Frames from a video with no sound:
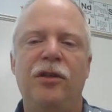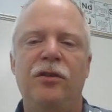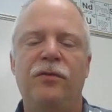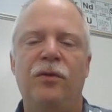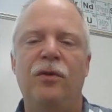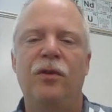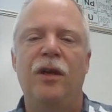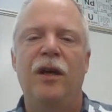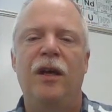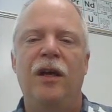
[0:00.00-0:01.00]
useful
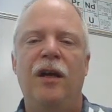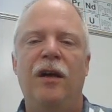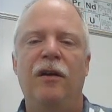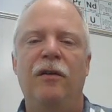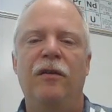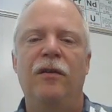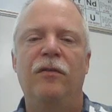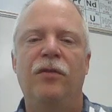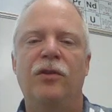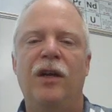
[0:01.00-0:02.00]
uh,
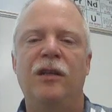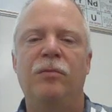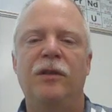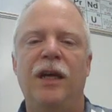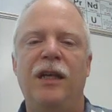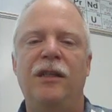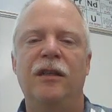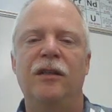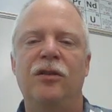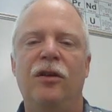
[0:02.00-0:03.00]
for
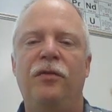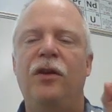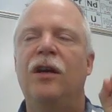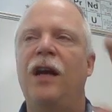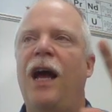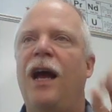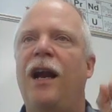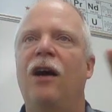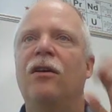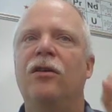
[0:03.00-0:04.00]
transportation. And so if you can add
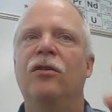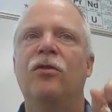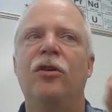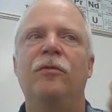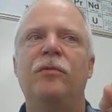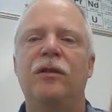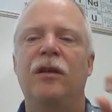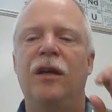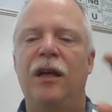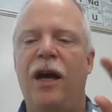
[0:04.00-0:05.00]
alkyl groups
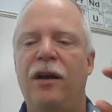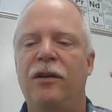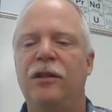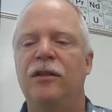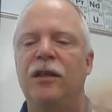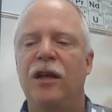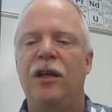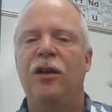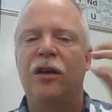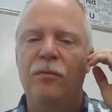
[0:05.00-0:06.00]
and hydrogens,
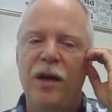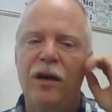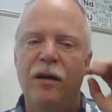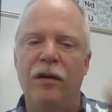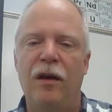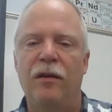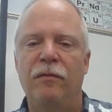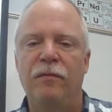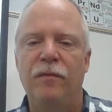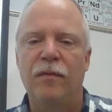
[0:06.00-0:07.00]
you can make a,
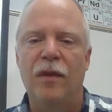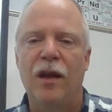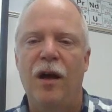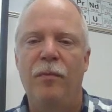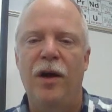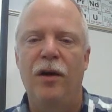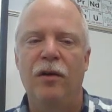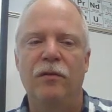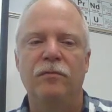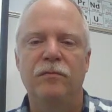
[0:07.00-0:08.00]
a, a
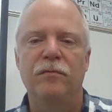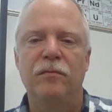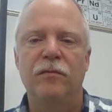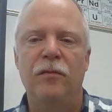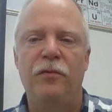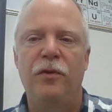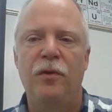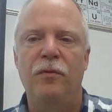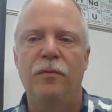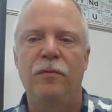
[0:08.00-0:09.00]
better,
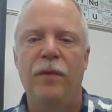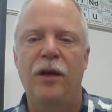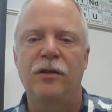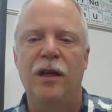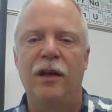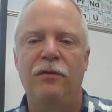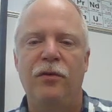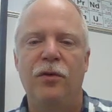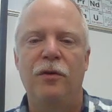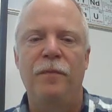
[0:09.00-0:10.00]
better selling
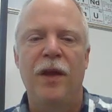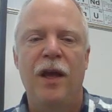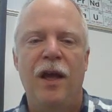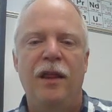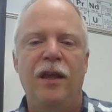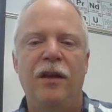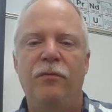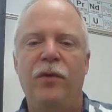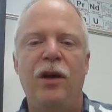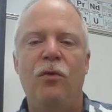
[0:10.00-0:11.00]
fuel.
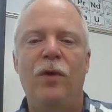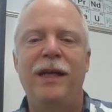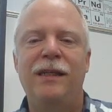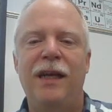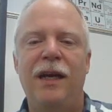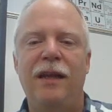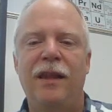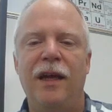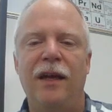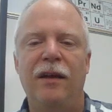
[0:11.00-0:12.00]
Then we don't waste
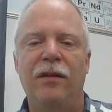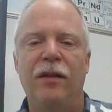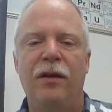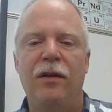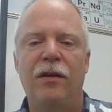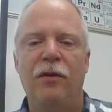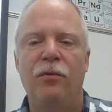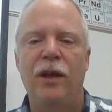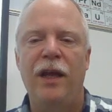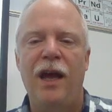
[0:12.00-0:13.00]
anything. Then the
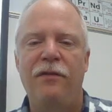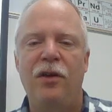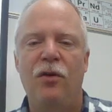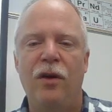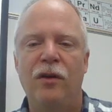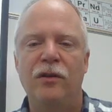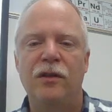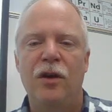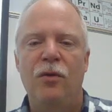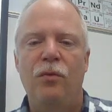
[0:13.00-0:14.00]
really heavy oils
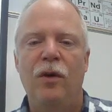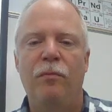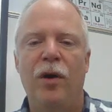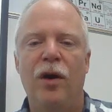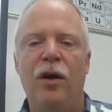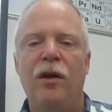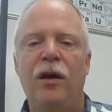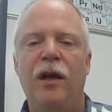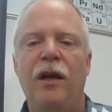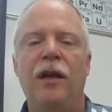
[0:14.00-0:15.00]
will burn
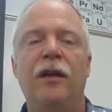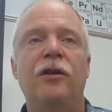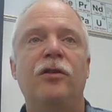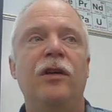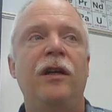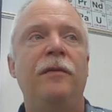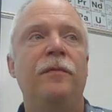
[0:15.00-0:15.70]
in an industry